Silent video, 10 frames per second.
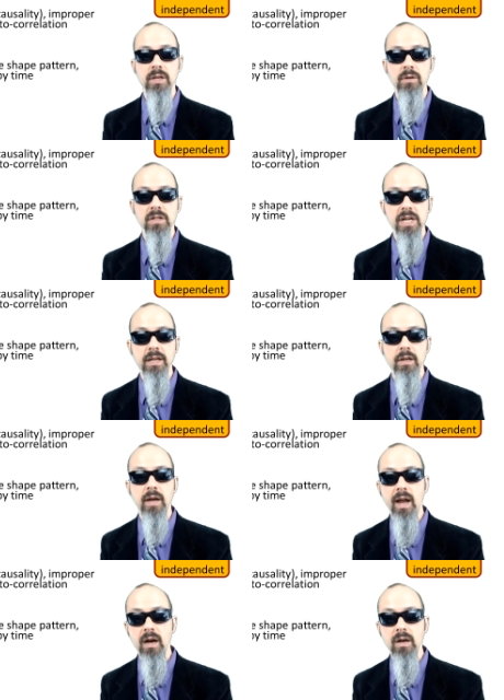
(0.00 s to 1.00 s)
you can check your
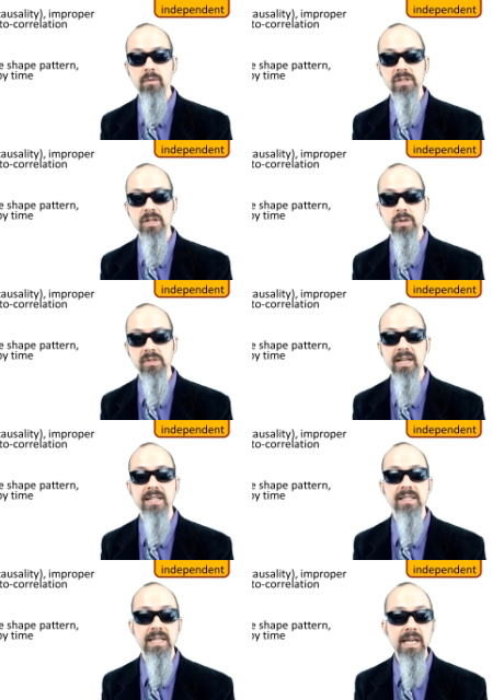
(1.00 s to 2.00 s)
error residuals
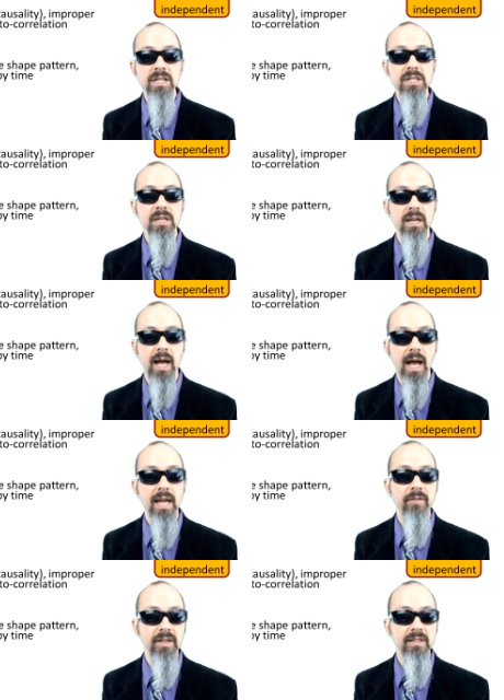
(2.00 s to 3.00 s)
against each
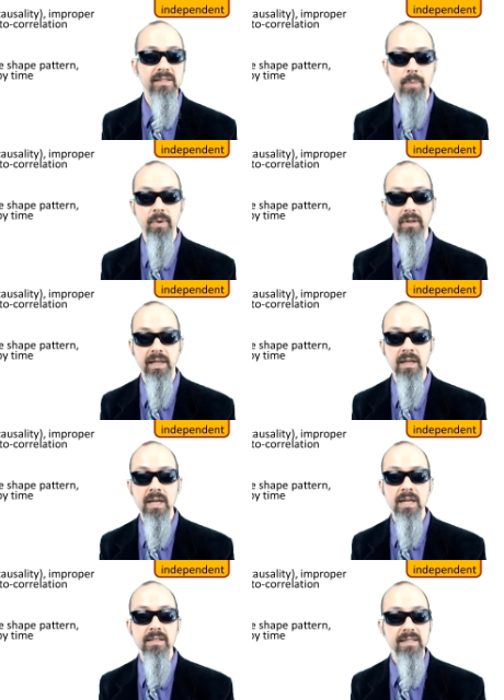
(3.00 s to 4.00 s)
IV separately
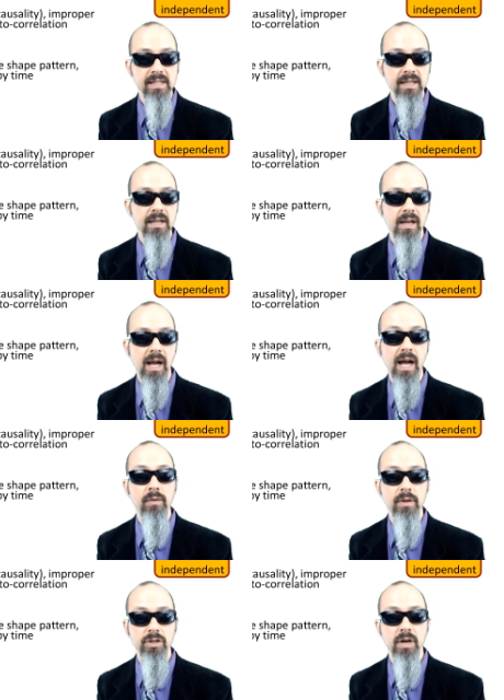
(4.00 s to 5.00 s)
to see how
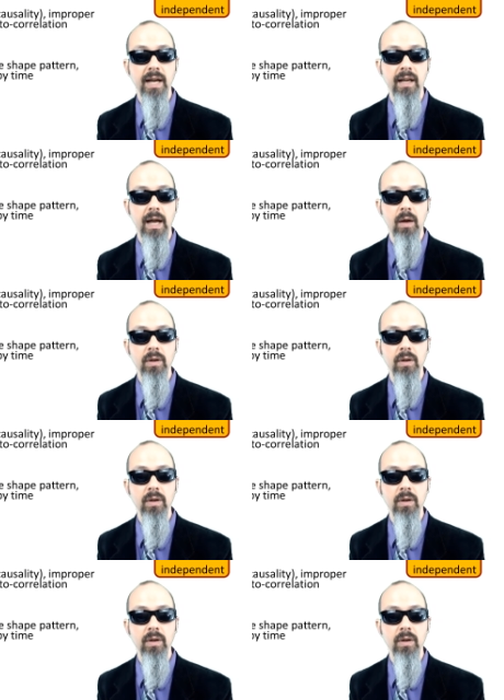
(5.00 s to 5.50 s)
they're tracking out.